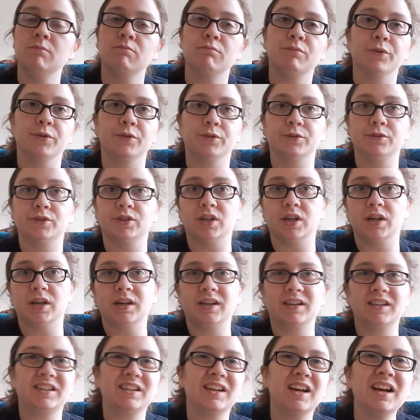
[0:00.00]
bird's eye,
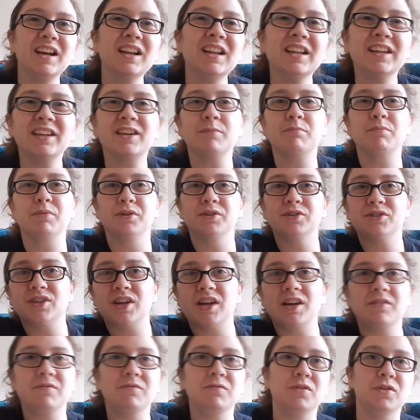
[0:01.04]
kind of like a bird's
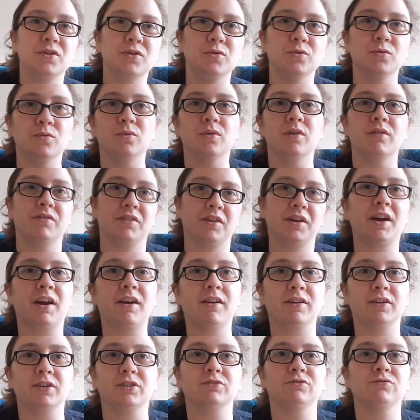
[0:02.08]
eye view of the
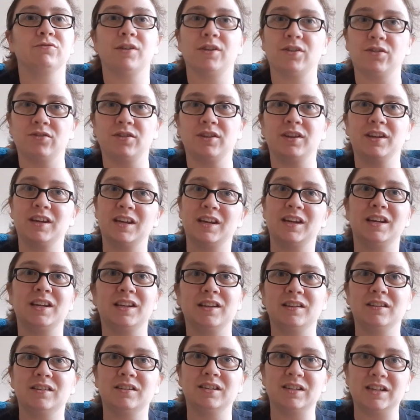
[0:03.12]
characters rather than
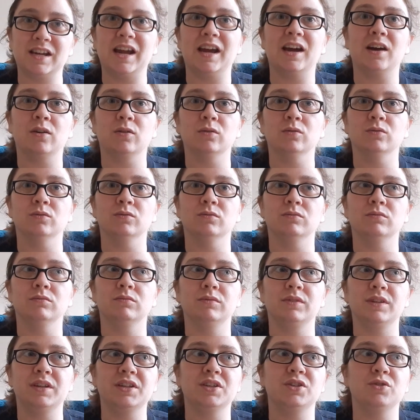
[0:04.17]
getting down
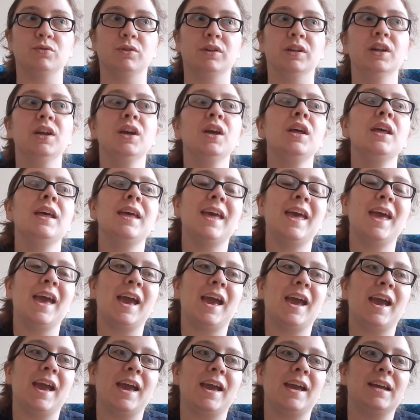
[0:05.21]
into it.
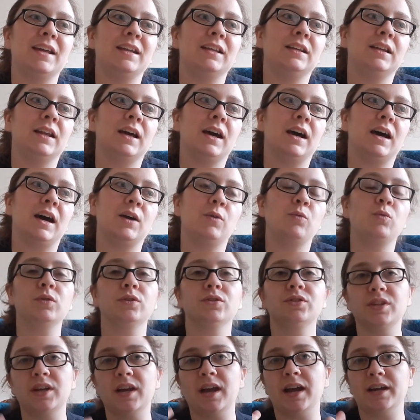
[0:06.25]
And I will
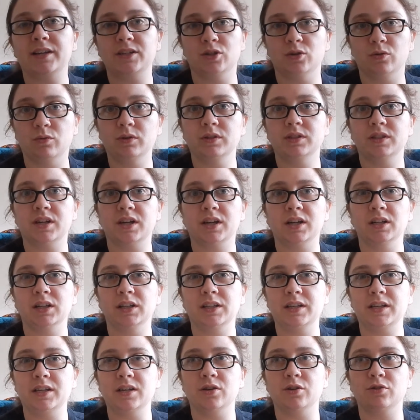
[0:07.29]
say I don't
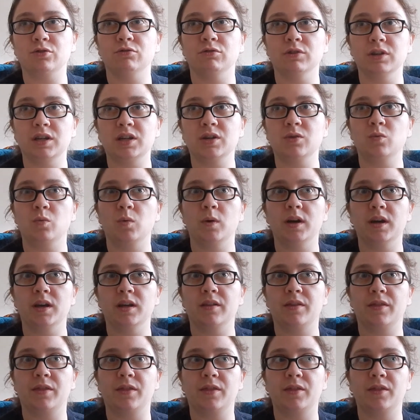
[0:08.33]
entirely agree with